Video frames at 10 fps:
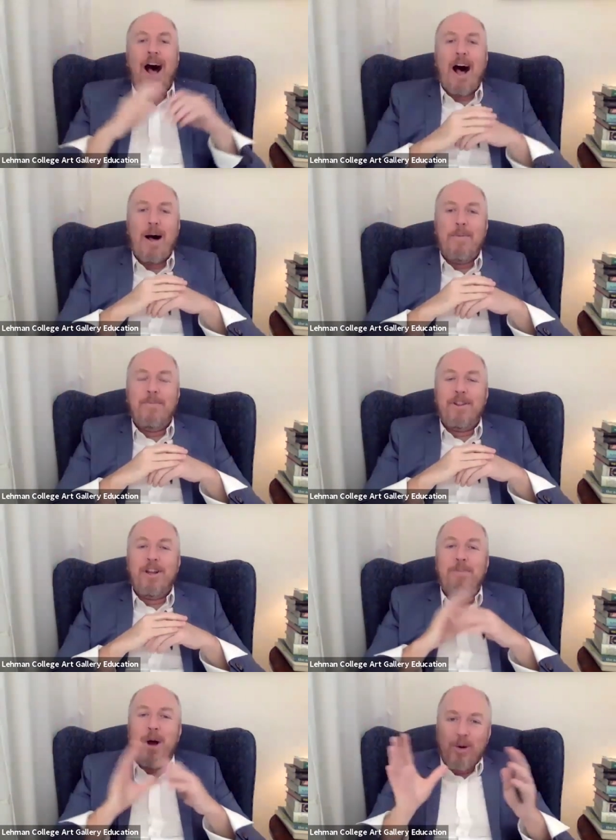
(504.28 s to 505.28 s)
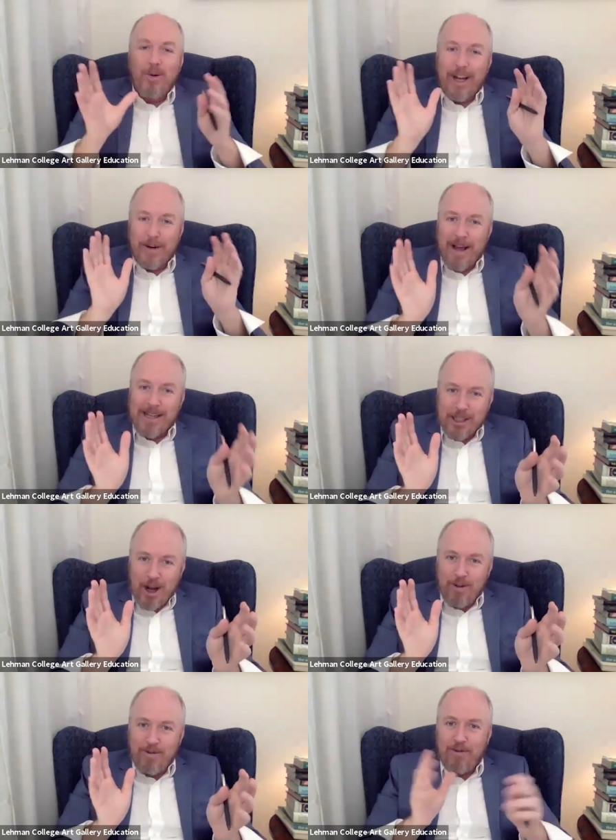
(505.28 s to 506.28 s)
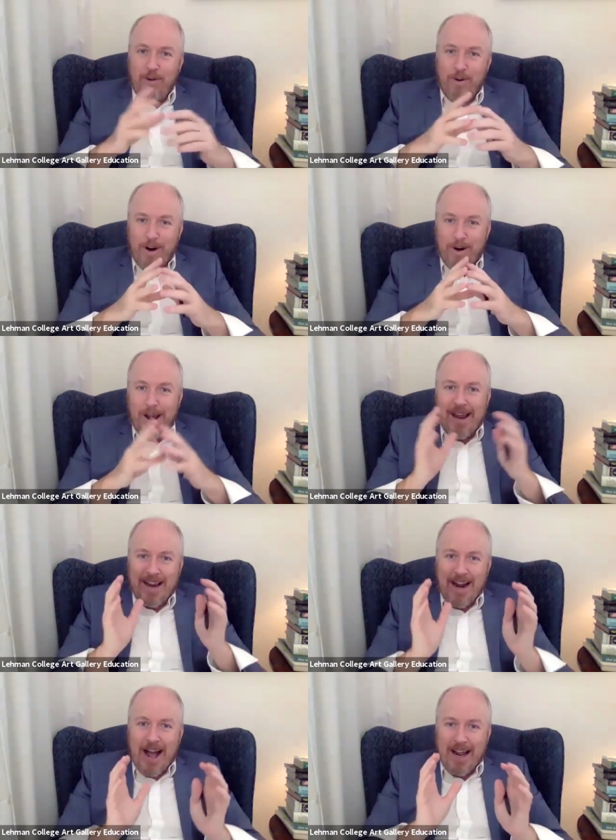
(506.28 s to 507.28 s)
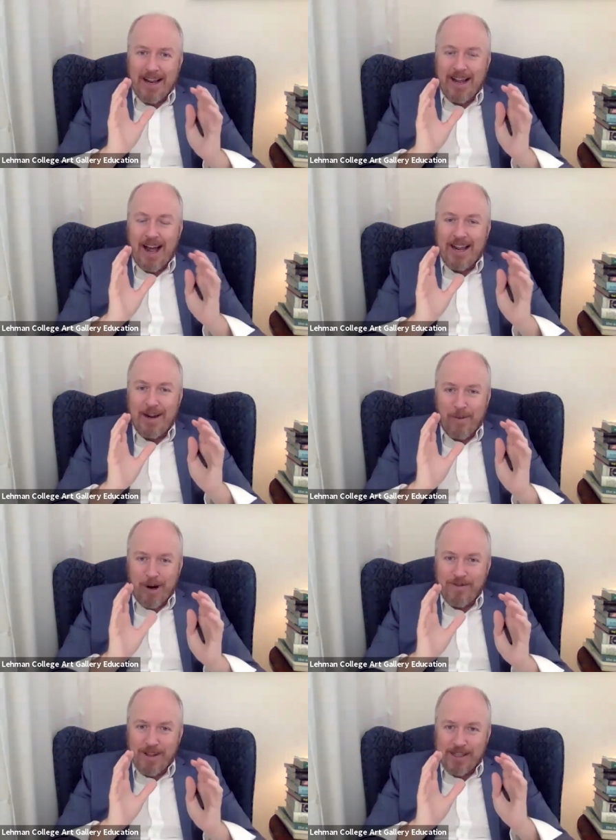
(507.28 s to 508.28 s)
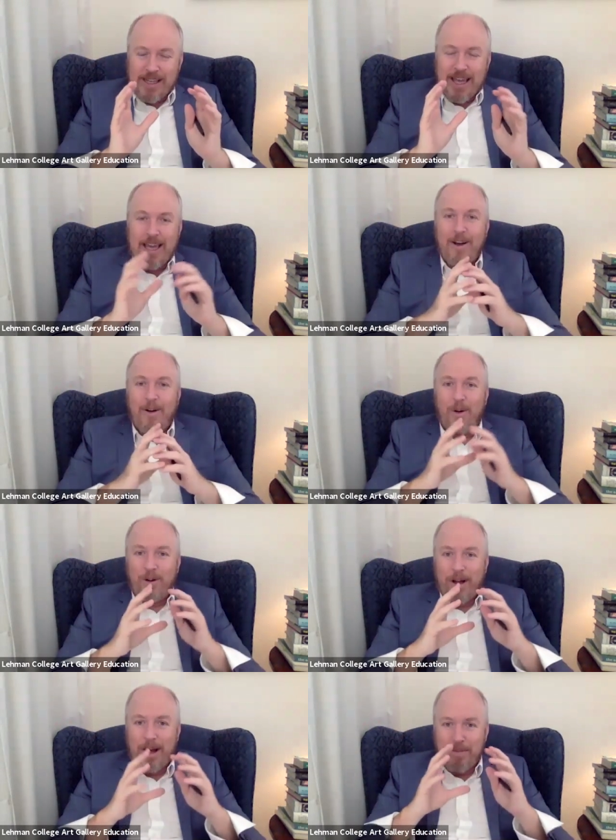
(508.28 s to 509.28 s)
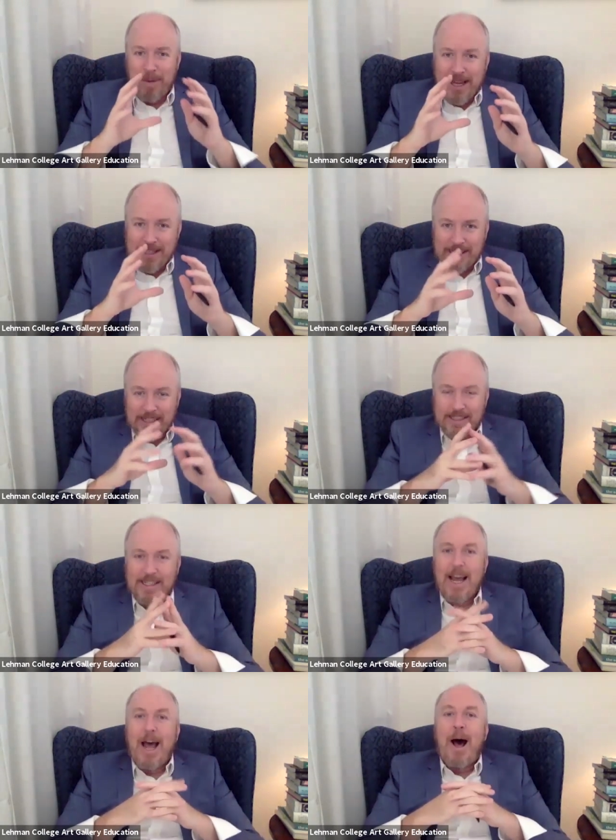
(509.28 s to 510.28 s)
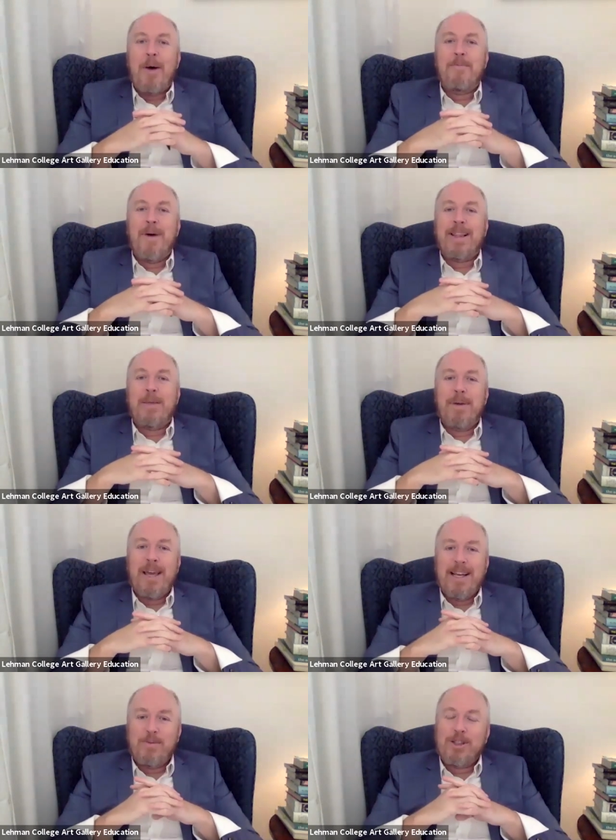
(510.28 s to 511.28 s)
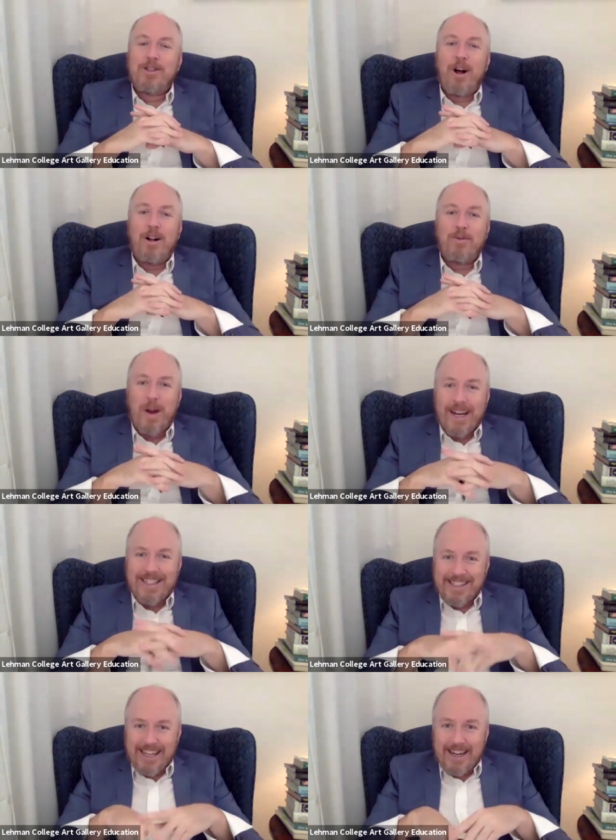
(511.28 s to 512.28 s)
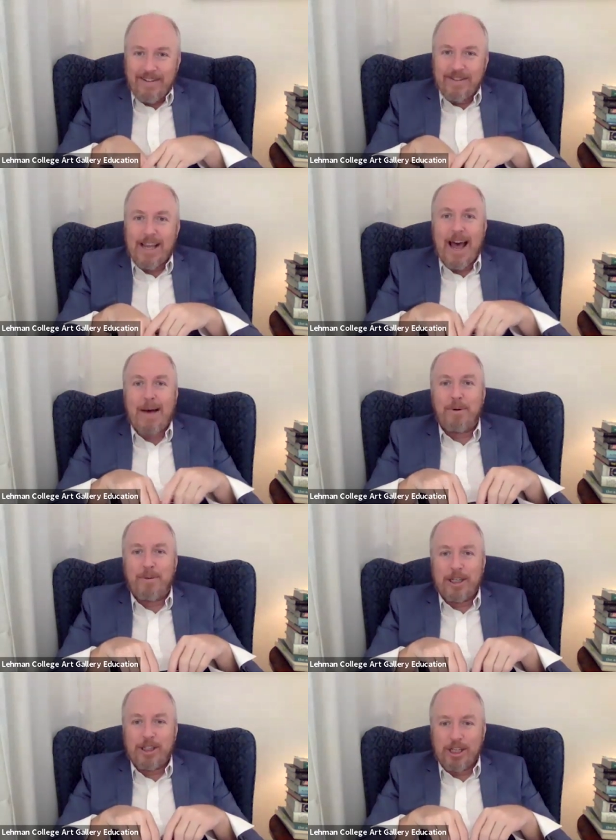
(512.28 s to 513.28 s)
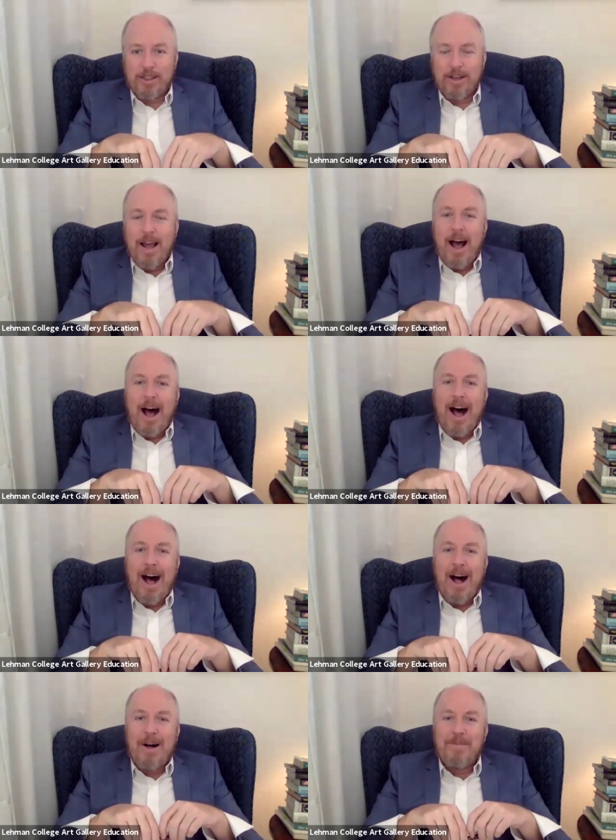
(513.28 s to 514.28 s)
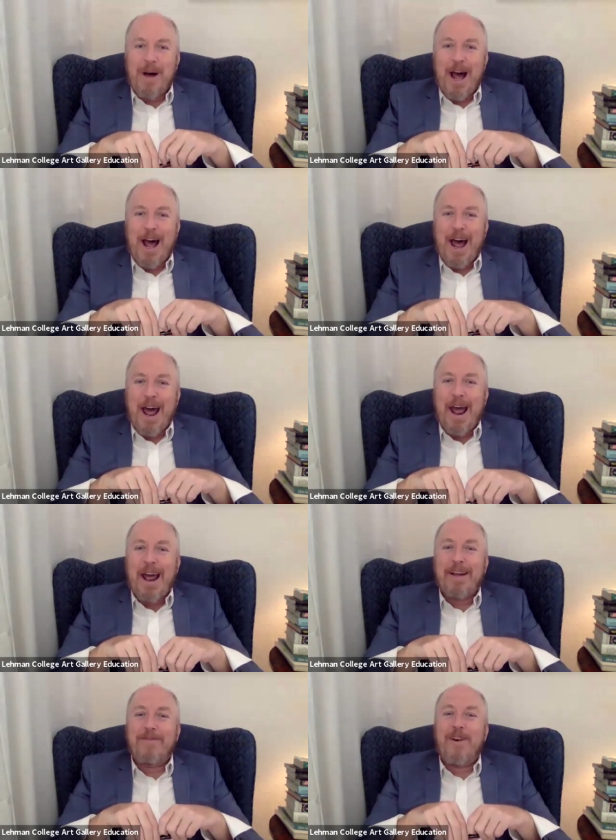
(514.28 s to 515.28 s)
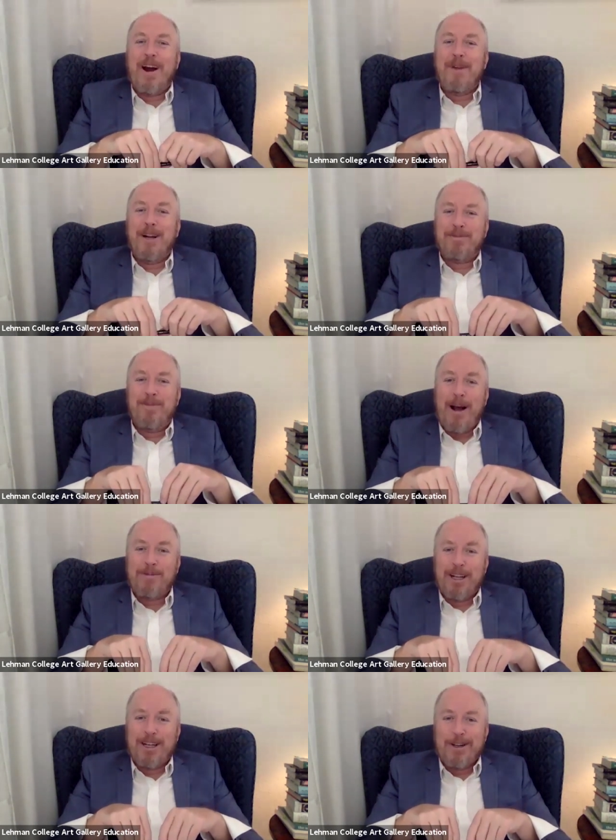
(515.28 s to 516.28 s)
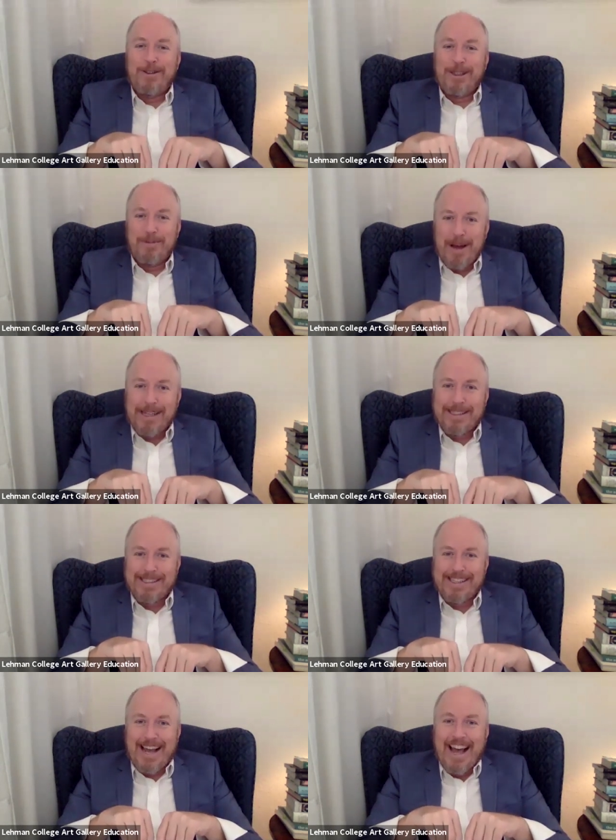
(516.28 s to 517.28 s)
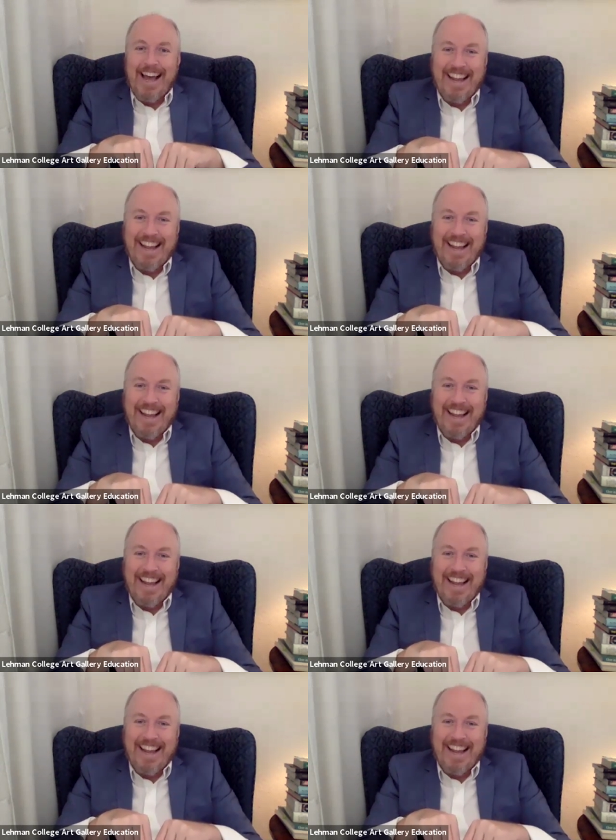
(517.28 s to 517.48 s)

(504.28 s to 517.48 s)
um, the mode that you're best known for, in I, i.e., one of these keyhole uh, pieces. Uh, but the piece, which is called Raked Leaves Apparition, um, uh, it very much perhaps could use some pesticide,